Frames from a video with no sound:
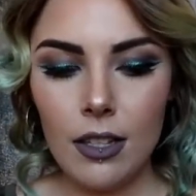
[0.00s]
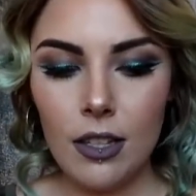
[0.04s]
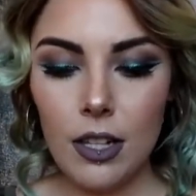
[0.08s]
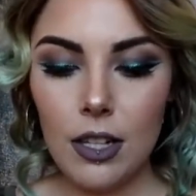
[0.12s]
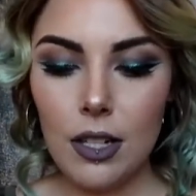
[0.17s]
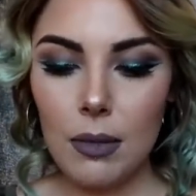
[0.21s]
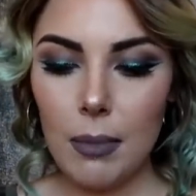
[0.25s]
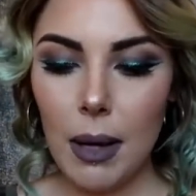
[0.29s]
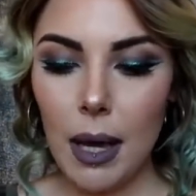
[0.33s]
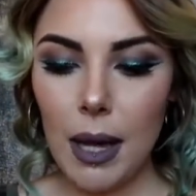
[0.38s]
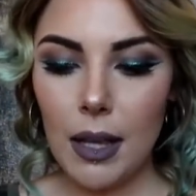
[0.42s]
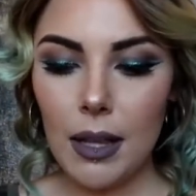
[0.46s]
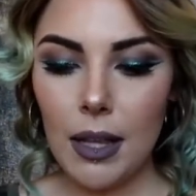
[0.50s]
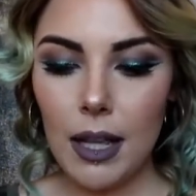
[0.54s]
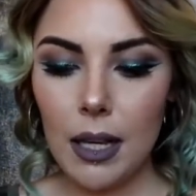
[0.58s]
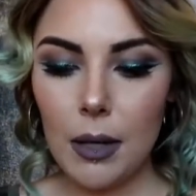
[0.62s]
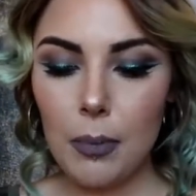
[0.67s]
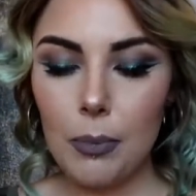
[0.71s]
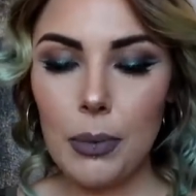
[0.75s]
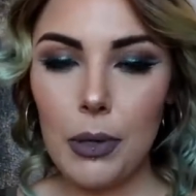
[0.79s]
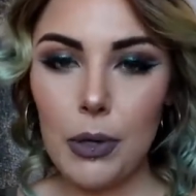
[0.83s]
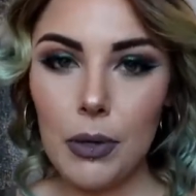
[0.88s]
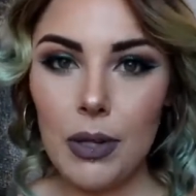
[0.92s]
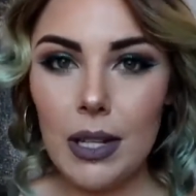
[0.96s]
just my
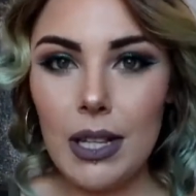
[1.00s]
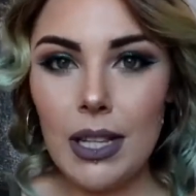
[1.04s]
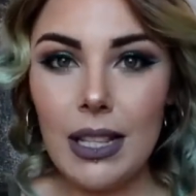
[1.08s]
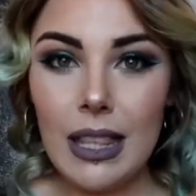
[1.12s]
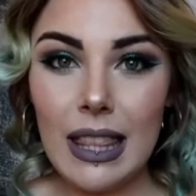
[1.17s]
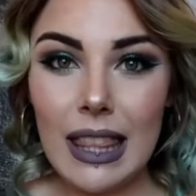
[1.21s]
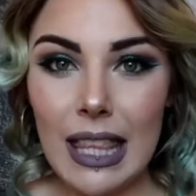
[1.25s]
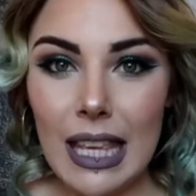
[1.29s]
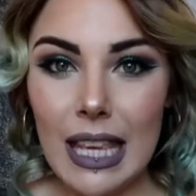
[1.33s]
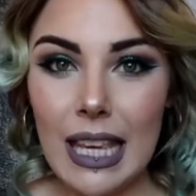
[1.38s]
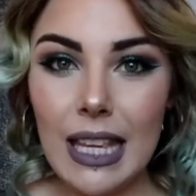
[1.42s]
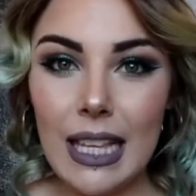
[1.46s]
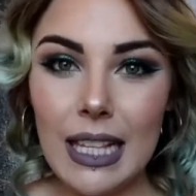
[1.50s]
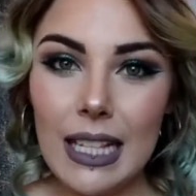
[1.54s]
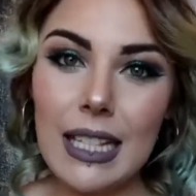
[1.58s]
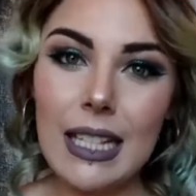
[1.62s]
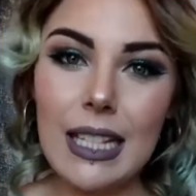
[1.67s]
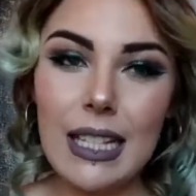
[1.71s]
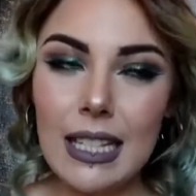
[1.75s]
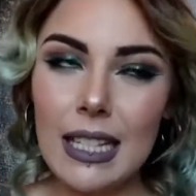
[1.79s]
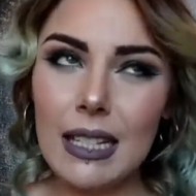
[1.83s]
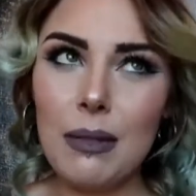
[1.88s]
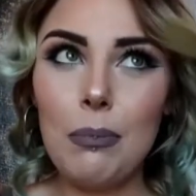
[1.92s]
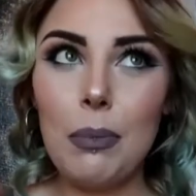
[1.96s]
like beauty
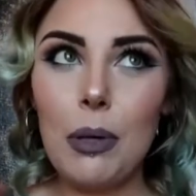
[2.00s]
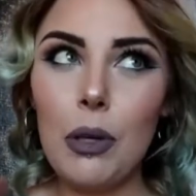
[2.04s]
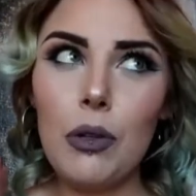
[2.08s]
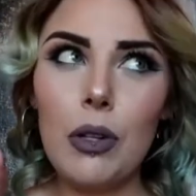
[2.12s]
things,